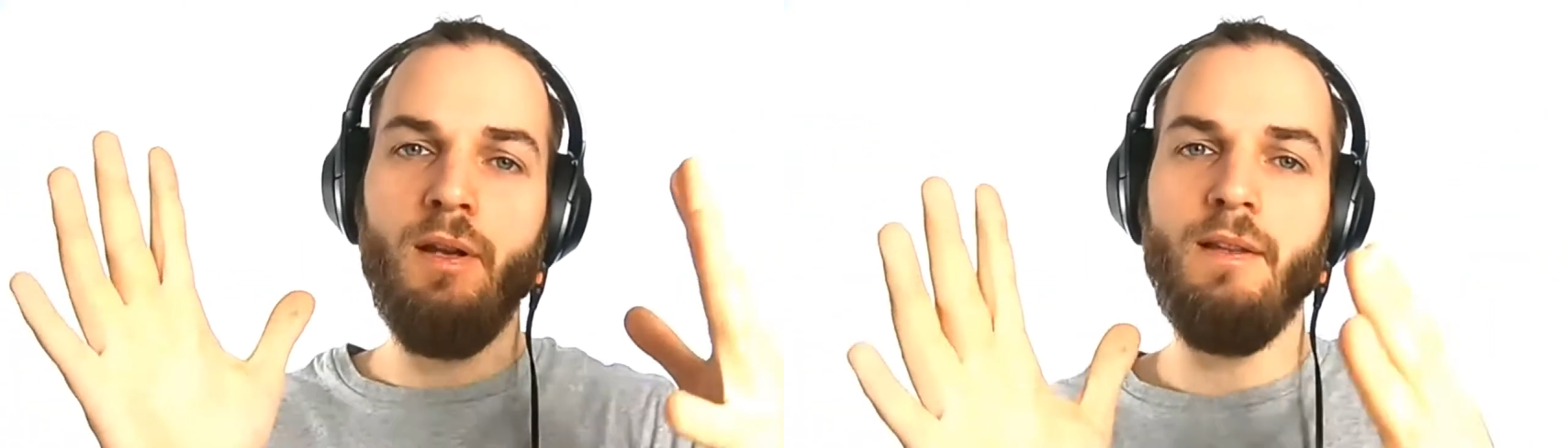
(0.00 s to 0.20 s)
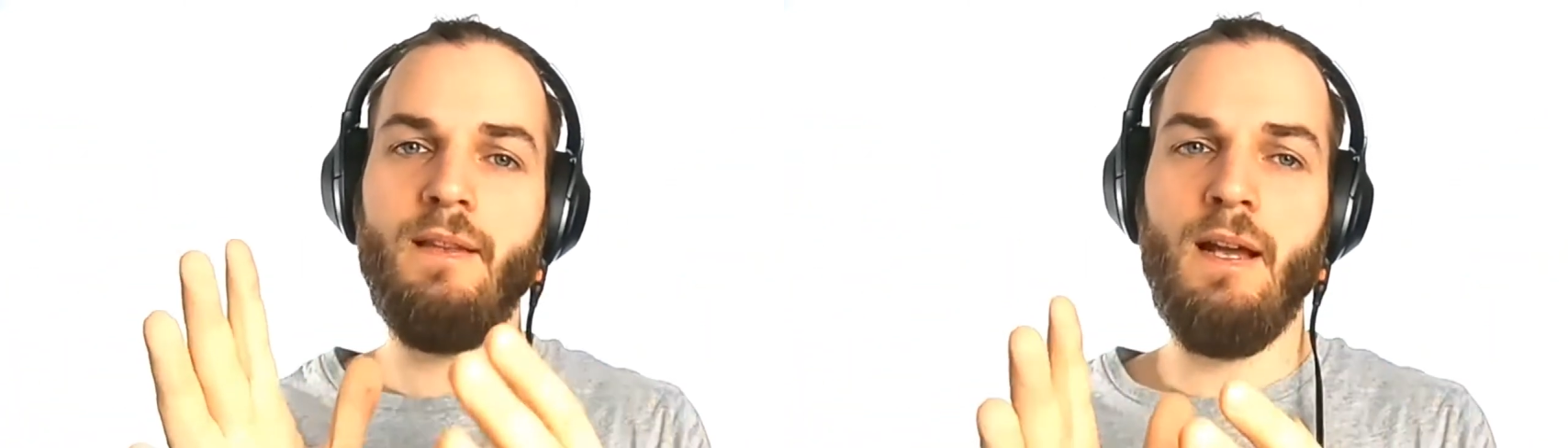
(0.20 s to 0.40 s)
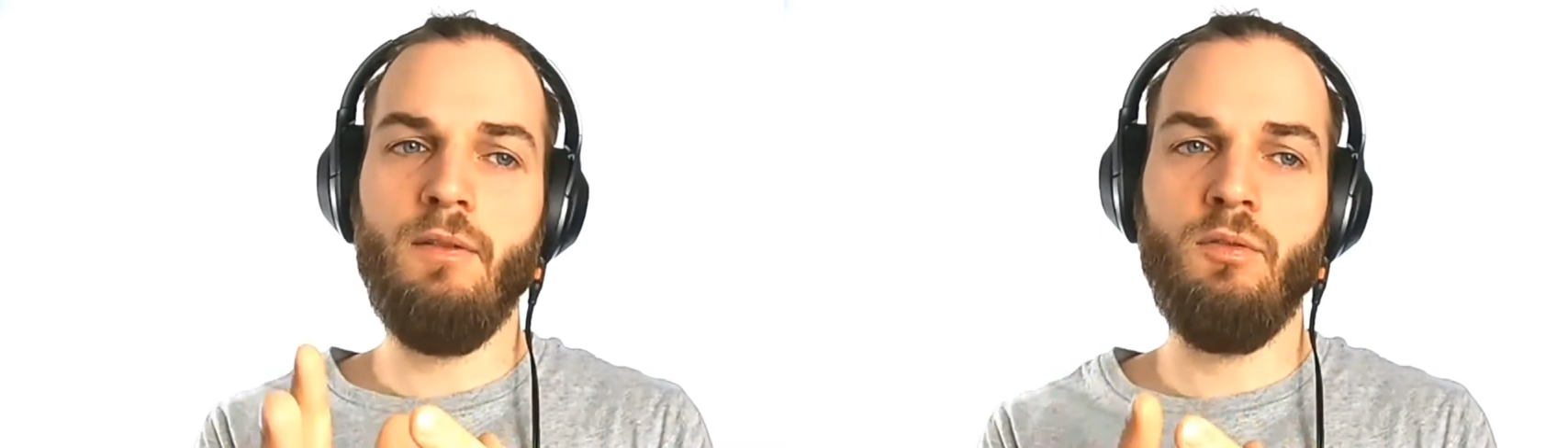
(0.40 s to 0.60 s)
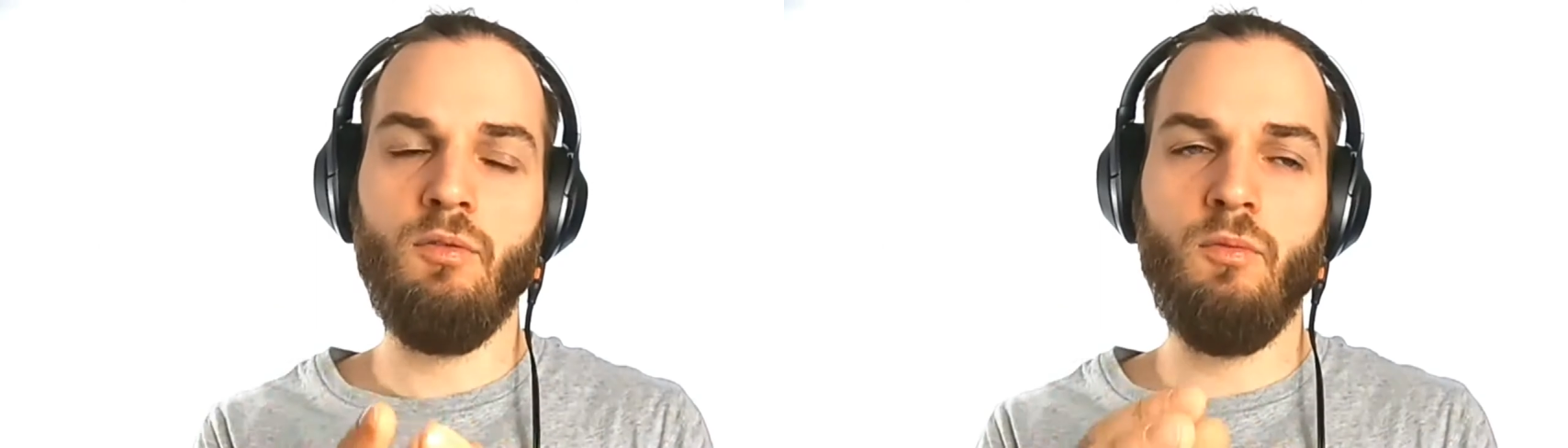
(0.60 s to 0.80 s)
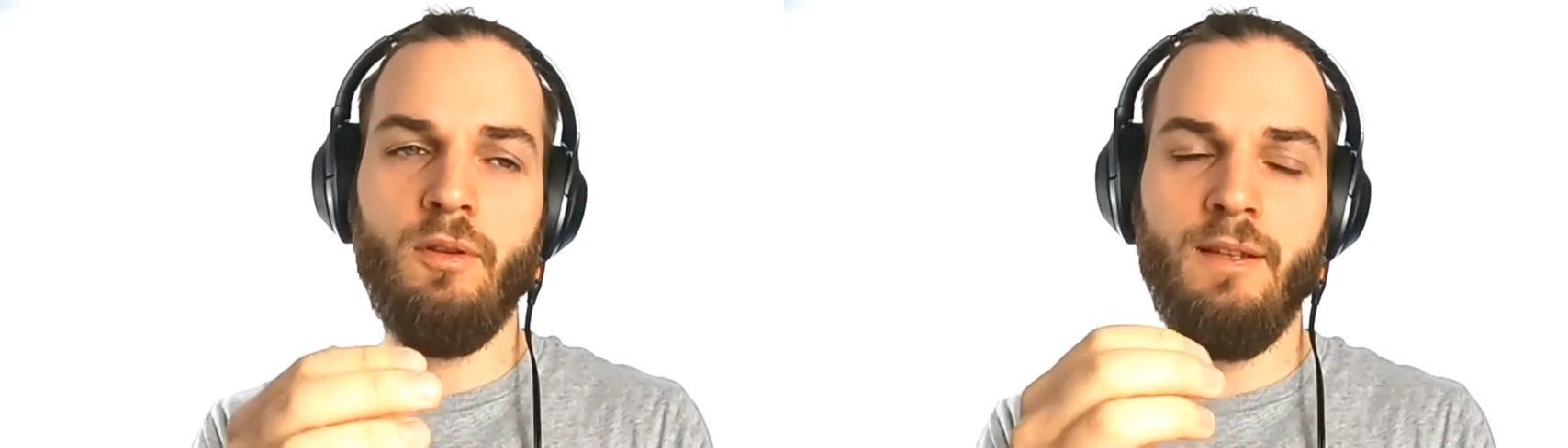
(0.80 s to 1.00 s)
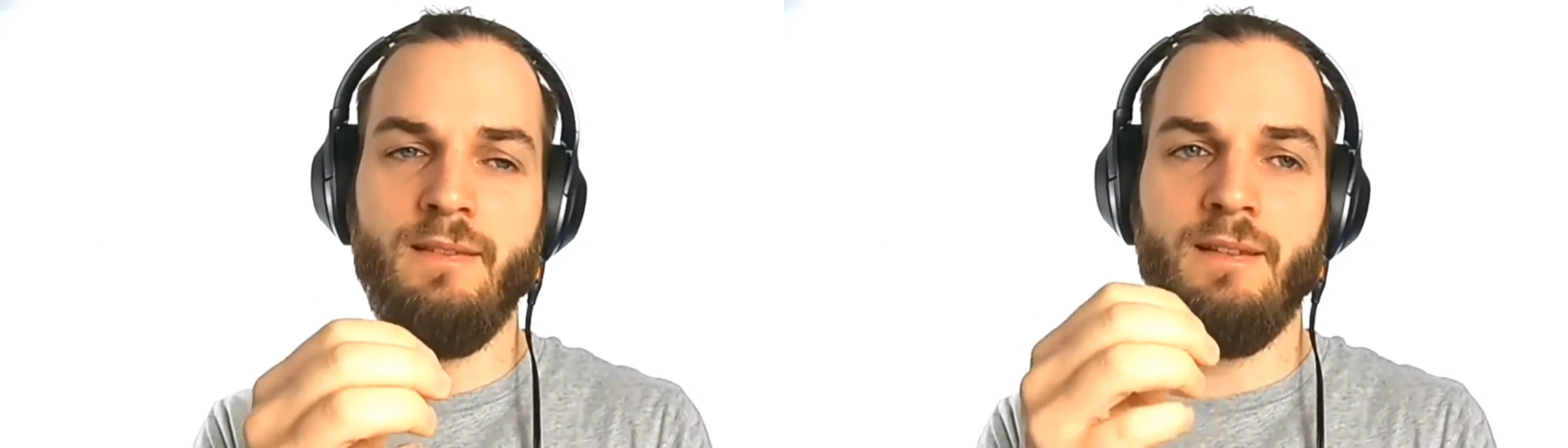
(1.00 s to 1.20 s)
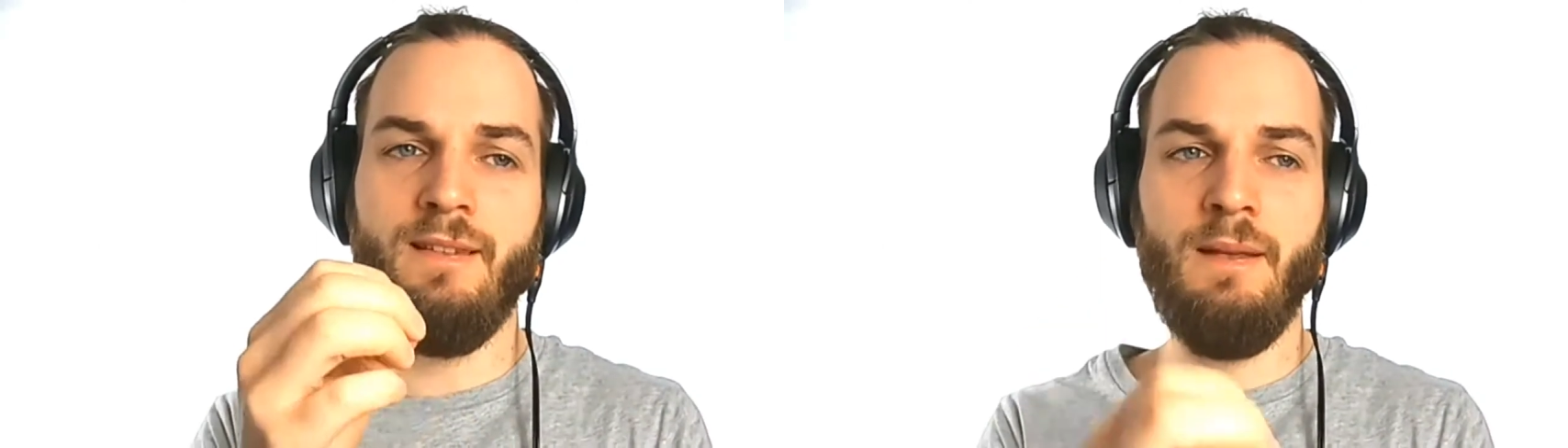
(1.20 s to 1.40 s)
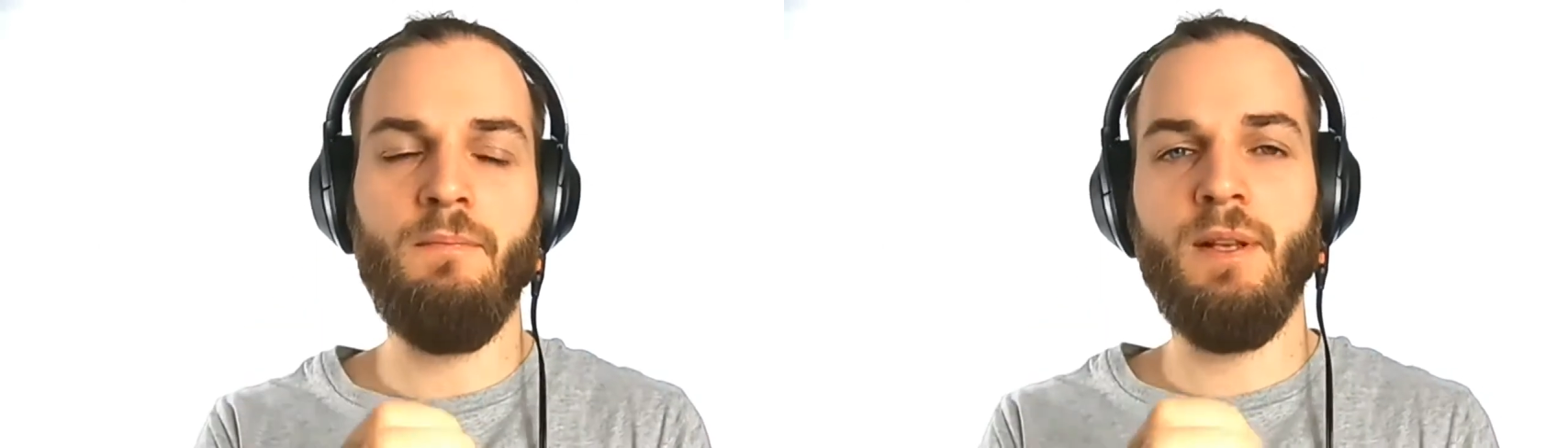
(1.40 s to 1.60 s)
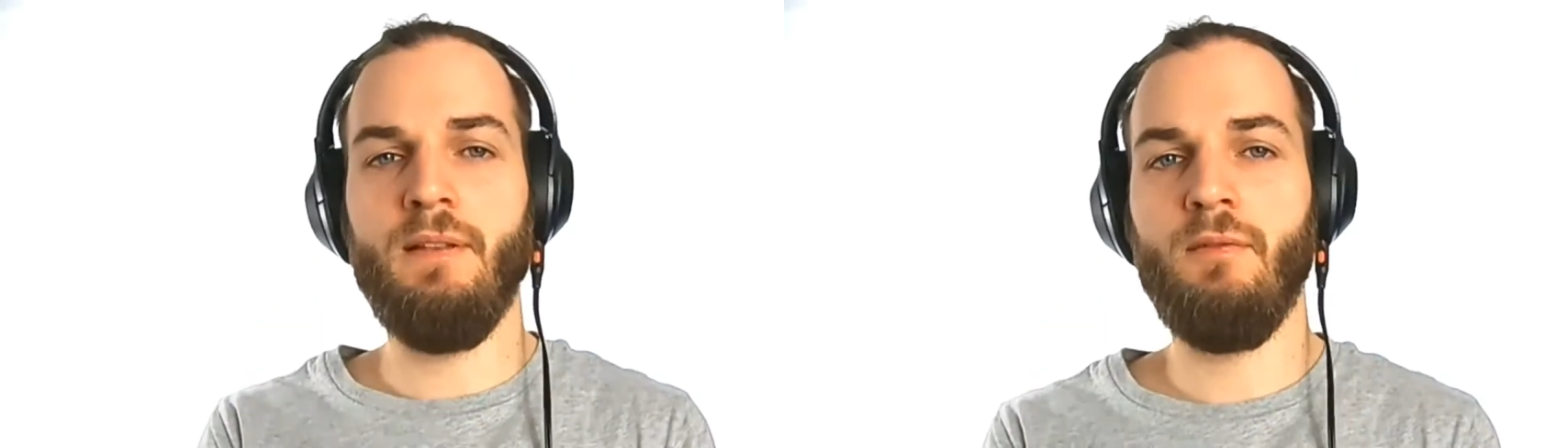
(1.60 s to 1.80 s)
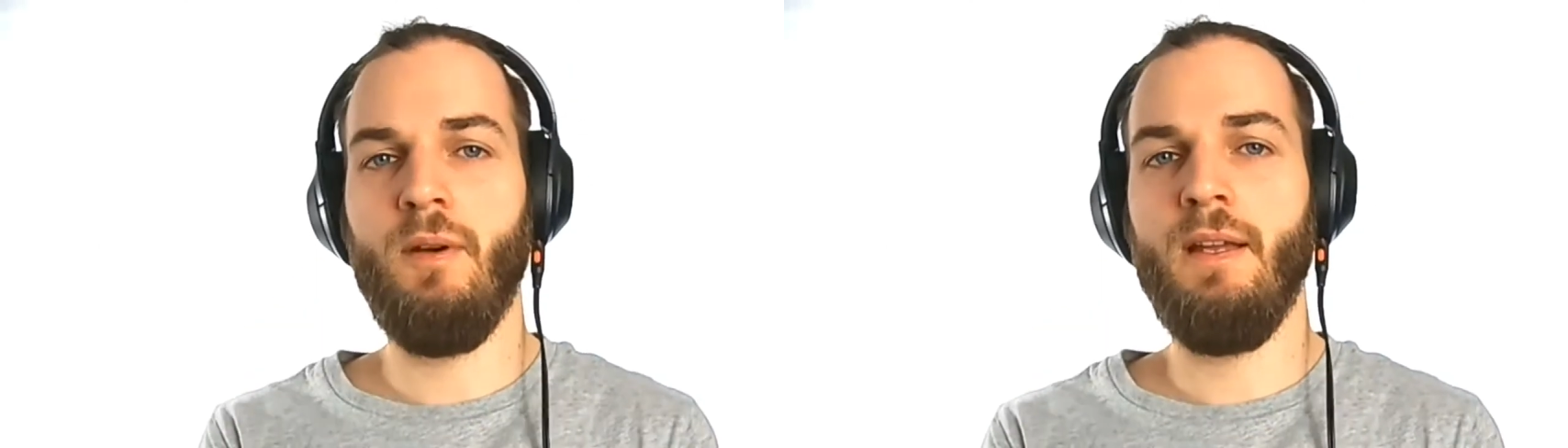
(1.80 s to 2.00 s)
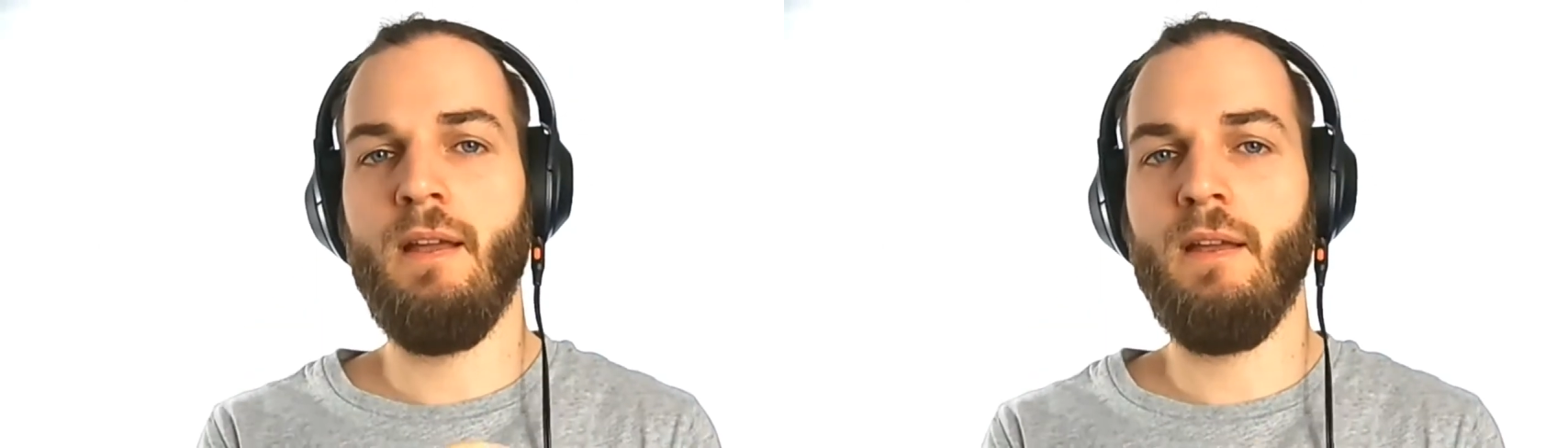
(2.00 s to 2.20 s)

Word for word: it down to what is the simplest way I